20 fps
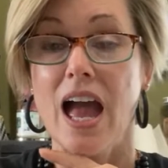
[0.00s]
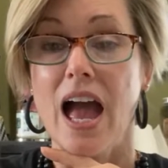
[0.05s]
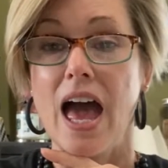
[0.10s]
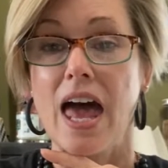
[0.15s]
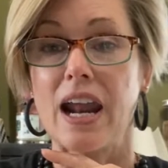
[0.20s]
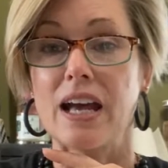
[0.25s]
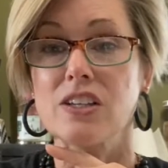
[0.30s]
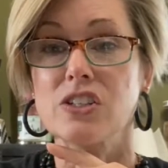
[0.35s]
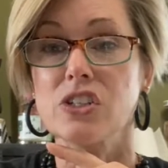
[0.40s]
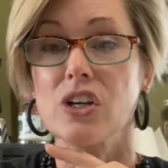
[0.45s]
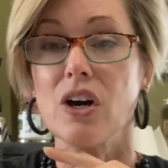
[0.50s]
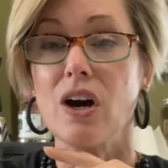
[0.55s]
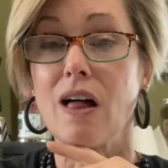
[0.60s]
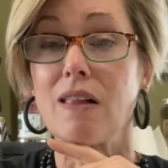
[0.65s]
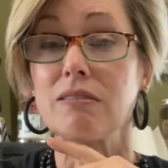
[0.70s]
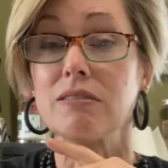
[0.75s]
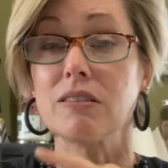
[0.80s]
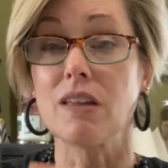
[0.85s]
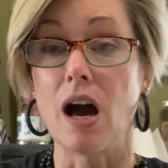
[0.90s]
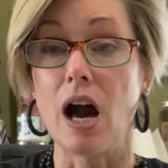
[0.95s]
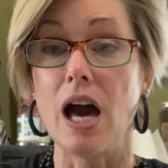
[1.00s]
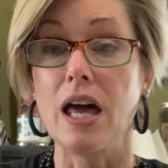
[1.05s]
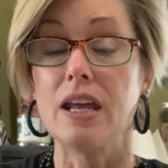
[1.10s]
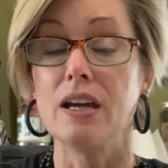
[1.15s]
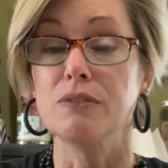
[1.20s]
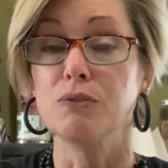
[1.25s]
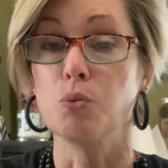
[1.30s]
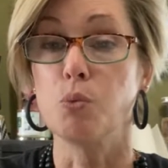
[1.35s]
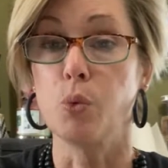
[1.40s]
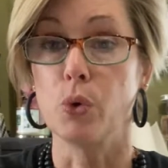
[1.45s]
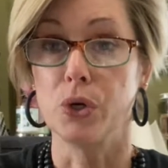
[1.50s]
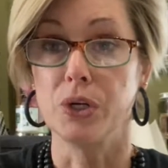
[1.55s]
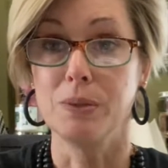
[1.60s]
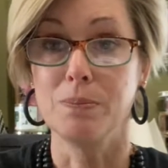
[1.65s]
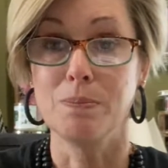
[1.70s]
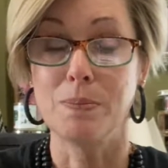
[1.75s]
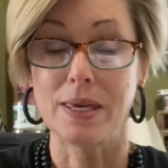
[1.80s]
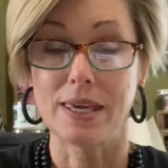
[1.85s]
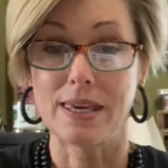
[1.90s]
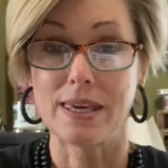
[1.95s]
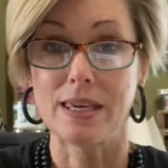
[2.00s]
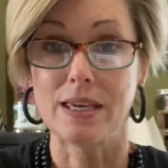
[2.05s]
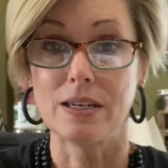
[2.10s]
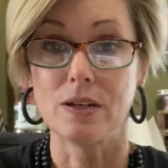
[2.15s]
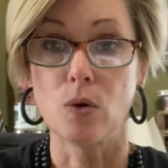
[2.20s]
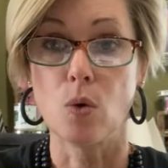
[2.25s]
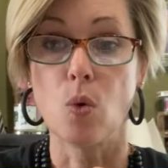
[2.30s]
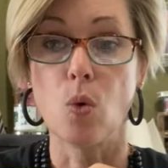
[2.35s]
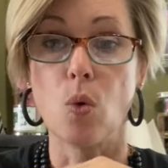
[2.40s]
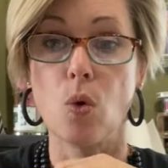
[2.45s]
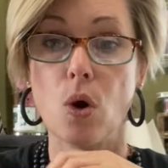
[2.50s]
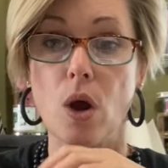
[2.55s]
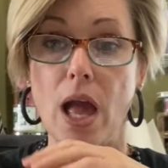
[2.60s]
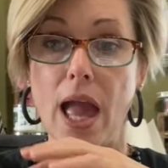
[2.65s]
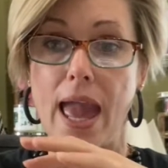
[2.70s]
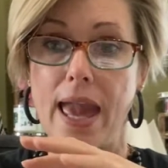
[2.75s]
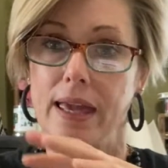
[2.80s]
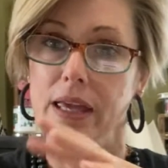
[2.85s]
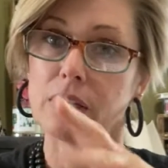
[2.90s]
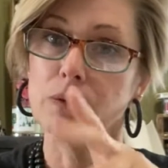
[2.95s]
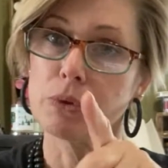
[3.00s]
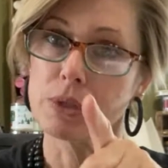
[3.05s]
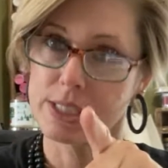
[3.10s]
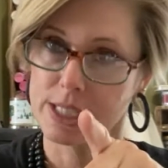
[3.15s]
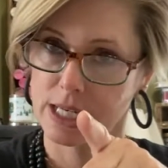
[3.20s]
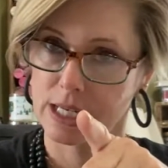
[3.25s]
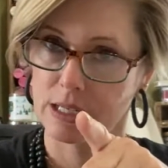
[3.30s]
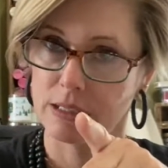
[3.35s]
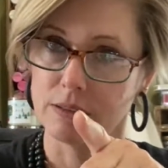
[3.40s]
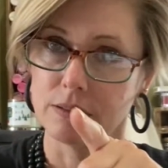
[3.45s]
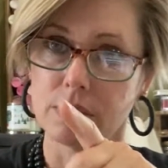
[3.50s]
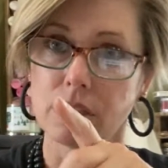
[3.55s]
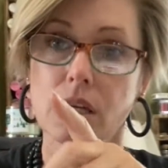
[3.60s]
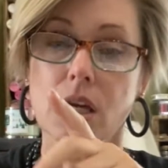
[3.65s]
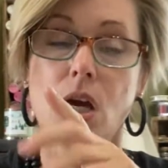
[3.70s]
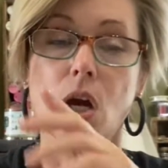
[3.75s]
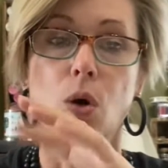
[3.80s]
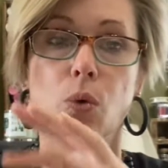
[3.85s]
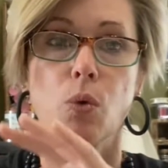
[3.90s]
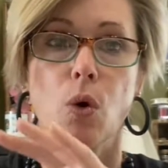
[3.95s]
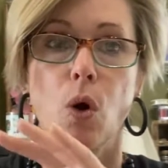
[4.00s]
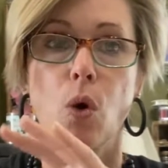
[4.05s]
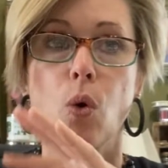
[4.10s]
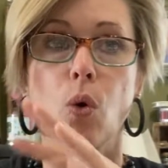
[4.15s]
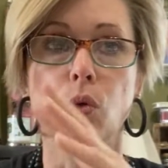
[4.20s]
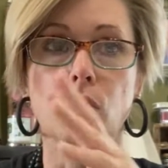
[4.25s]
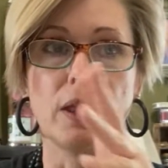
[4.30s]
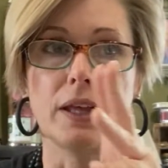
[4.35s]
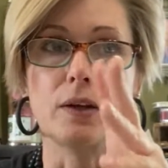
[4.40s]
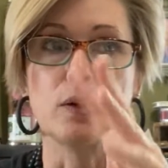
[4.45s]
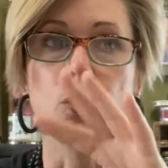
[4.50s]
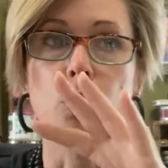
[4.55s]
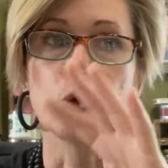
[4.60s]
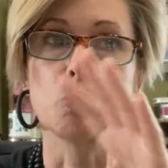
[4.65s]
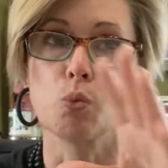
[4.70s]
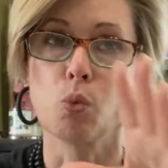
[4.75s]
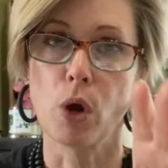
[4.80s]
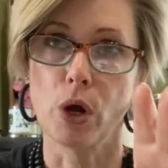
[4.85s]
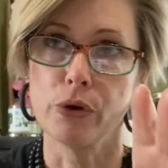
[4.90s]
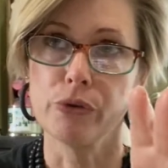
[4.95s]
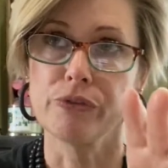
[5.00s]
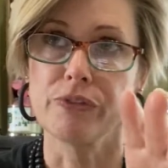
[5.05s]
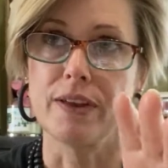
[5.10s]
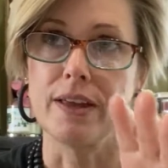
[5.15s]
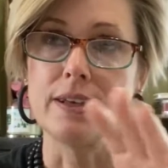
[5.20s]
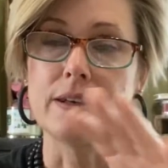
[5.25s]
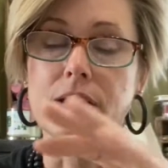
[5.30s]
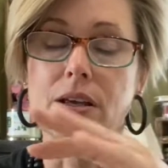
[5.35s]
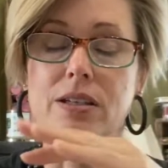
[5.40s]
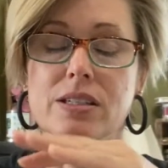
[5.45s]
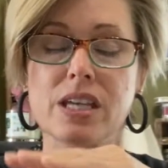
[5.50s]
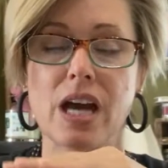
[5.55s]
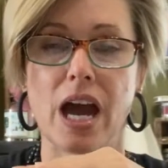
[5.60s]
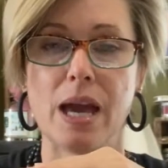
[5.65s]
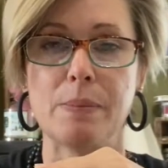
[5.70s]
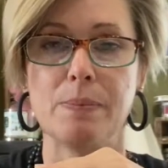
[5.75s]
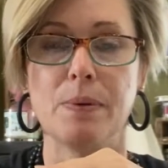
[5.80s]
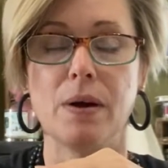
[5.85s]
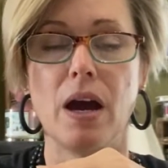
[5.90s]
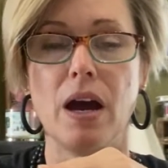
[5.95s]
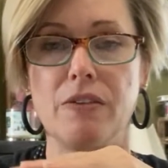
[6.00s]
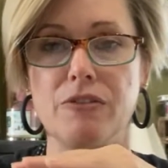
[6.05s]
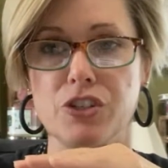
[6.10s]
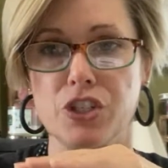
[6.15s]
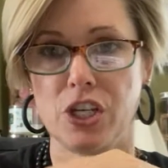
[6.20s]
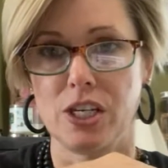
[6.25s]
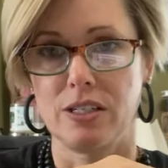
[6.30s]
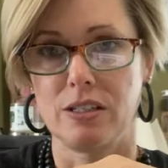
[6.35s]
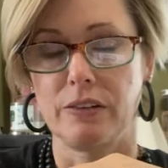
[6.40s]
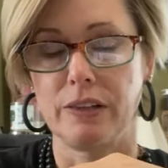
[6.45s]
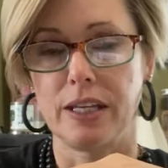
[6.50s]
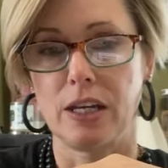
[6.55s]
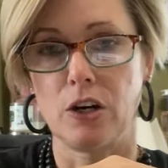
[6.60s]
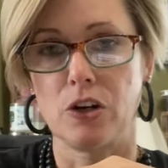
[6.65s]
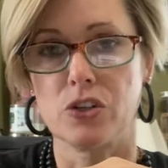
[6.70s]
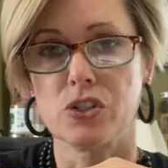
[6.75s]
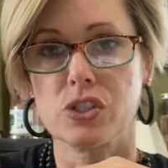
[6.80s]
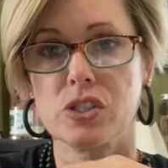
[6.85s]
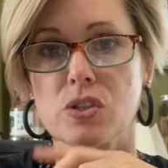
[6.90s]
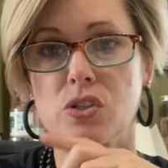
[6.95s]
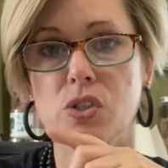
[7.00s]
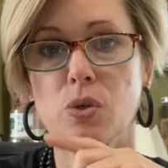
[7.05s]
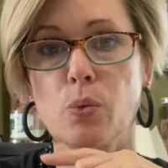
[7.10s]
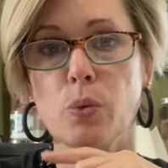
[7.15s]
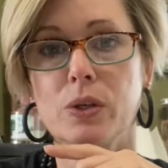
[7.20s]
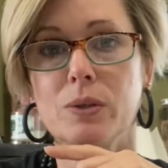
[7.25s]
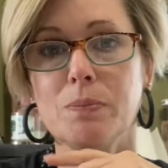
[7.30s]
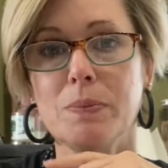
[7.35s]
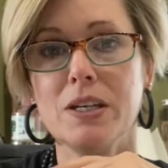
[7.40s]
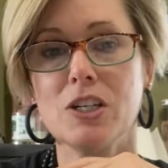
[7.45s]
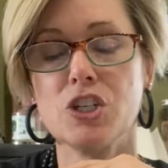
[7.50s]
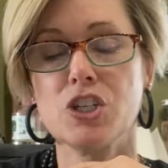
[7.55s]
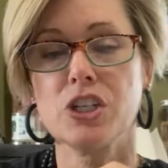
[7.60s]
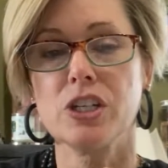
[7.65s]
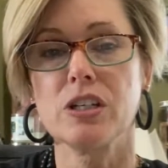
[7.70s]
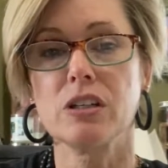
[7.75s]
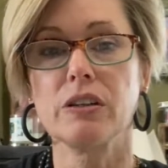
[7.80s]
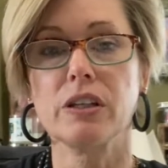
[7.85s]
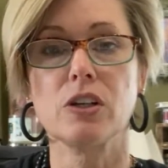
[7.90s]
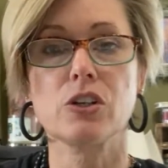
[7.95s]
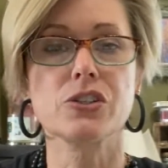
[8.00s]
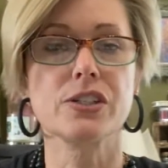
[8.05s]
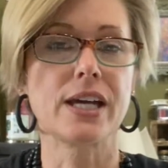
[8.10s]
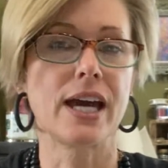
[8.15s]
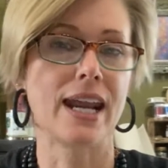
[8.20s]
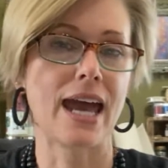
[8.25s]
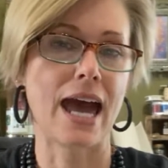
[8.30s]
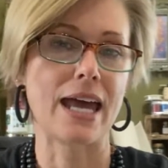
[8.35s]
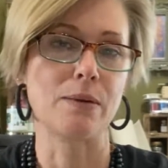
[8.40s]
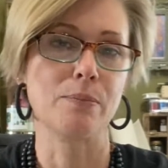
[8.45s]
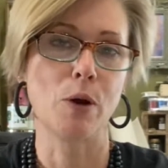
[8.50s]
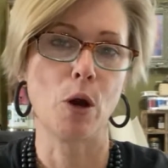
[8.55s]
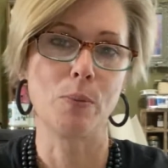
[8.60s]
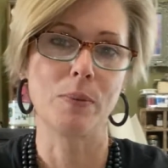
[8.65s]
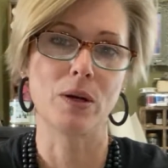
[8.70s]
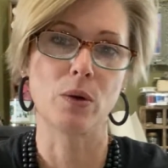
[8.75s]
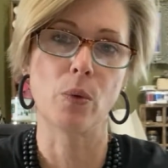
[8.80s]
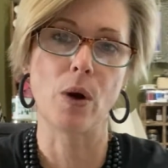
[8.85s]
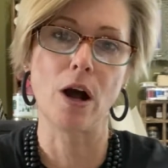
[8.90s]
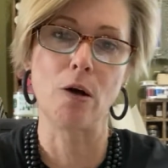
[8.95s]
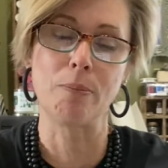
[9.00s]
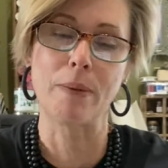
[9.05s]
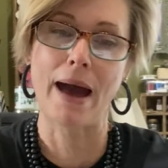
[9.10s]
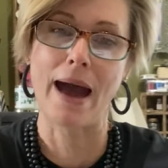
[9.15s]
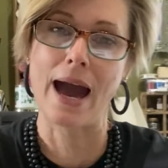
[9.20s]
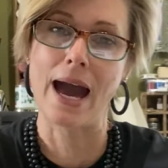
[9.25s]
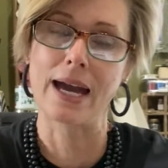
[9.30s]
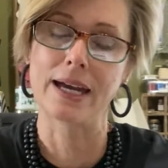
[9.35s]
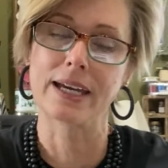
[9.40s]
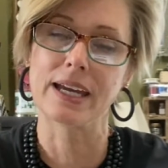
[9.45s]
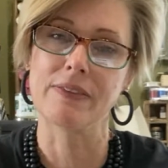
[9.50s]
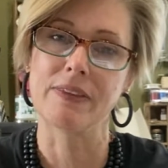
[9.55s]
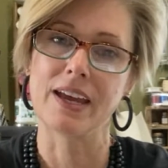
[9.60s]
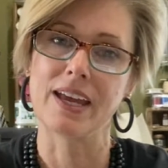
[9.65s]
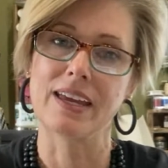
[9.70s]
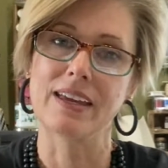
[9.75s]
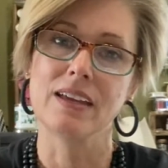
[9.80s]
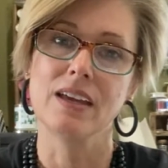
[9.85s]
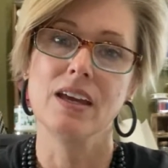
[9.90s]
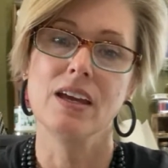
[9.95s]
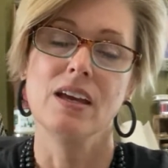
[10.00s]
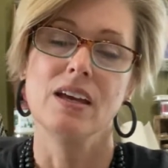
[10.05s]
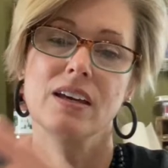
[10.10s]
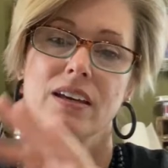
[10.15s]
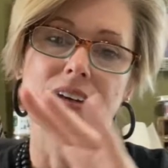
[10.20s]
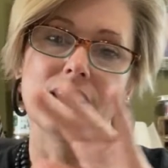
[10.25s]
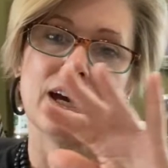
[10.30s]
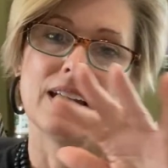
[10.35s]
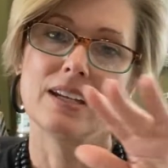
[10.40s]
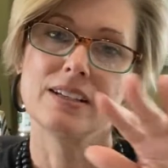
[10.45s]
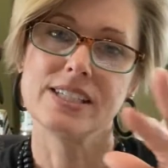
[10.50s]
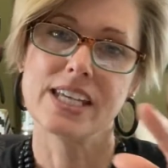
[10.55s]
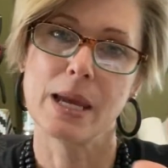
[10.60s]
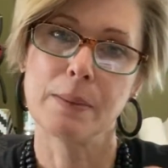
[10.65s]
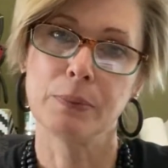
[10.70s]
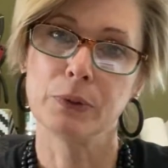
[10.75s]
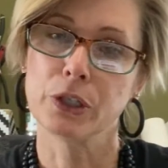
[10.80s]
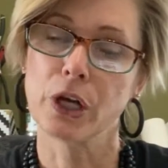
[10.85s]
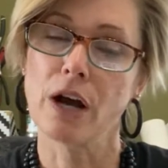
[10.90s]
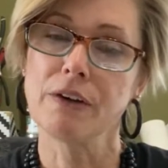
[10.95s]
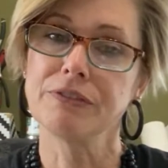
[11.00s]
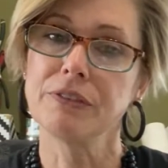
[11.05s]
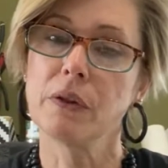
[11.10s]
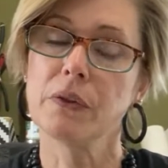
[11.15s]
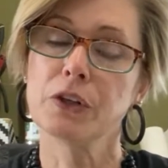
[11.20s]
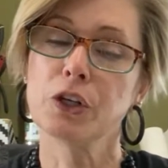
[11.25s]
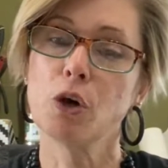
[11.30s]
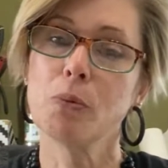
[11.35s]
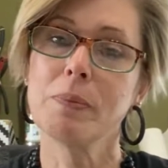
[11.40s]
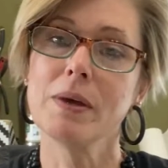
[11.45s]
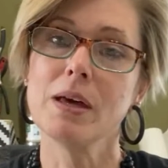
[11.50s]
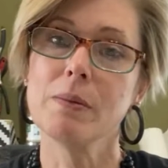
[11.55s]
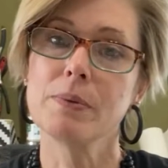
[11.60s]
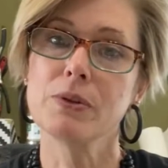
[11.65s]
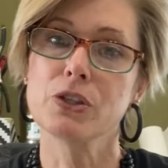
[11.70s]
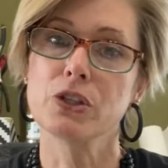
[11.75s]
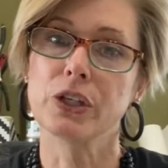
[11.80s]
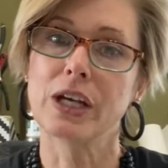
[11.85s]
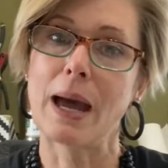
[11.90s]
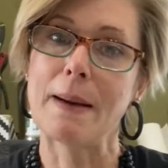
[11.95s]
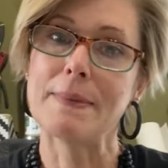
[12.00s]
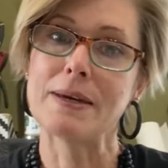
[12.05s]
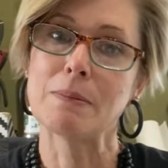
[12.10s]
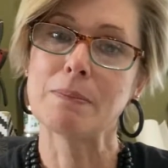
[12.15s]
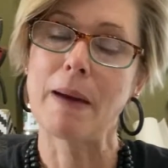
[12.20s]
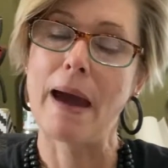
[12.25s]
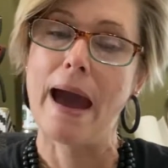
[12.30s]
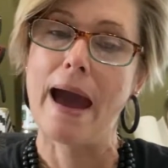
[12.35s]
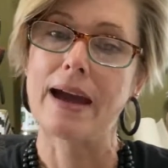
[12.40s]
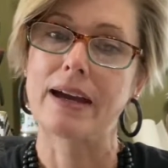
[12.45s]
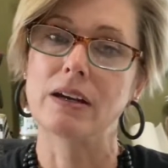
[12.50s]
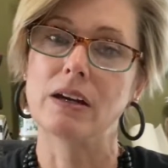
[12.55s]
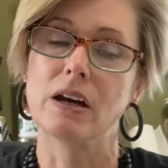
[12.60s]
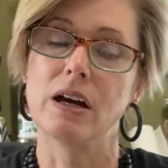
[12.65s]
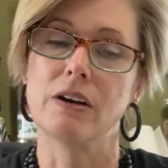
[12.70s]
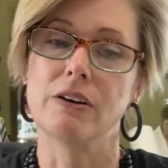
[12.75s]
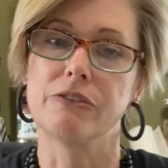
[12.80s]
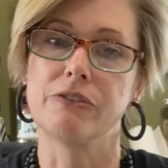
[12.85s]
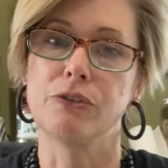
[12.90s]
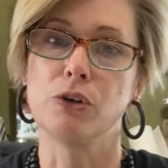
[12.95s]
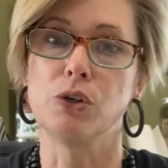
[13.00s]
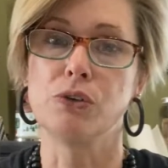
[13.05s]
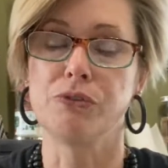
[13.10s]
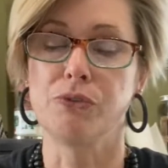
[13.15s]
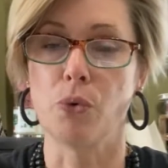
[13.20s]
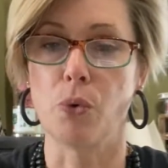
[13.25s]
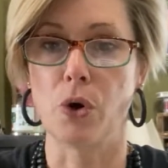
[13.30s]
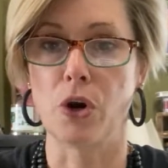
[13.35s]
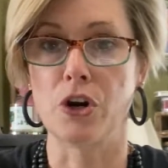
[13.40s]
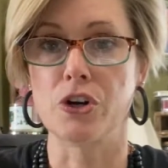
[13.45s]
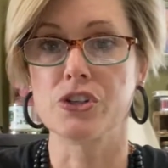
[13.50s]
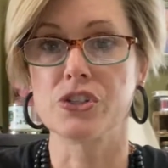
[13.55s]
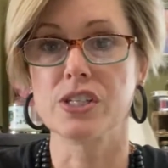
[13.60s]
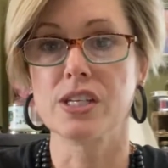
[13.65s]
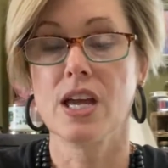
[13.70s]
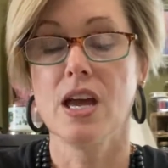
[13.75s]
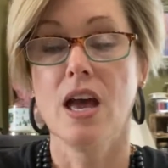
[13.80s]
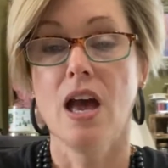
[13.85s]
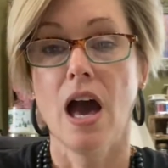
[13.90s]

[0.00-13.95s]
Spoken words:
And I saw a lot of wood bead and rattan, or woven type of chandeliers. So wood bead chandeliers kind of had a moment a while back, and they kind of tapered off a little bit, but they're coming back a full force.